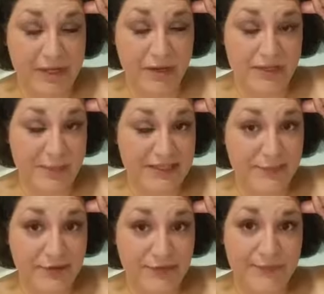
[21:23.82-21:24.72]

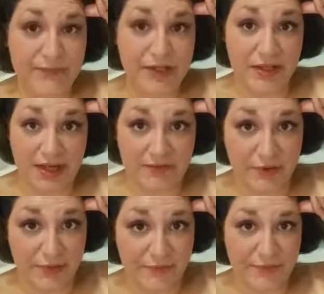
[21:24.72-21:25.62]
irresponsible,
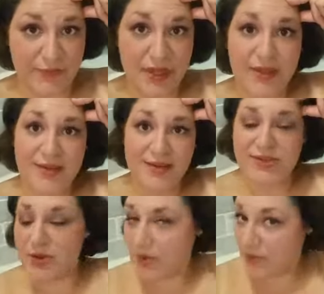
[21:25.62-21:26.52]
neglectful.
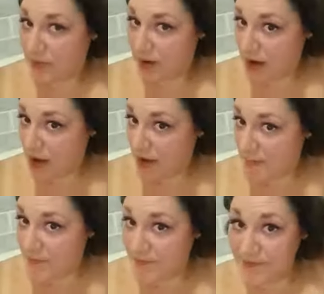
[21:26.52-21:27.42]
So
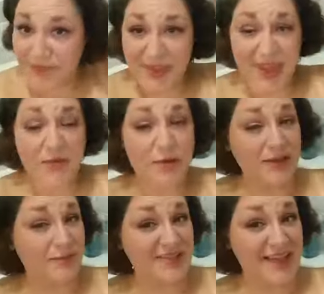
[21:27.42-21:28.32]
they
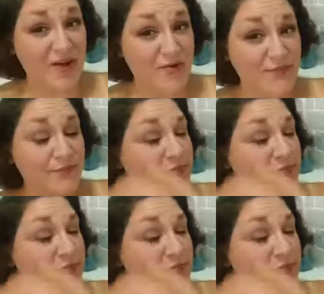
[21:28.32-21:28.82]
really miss out.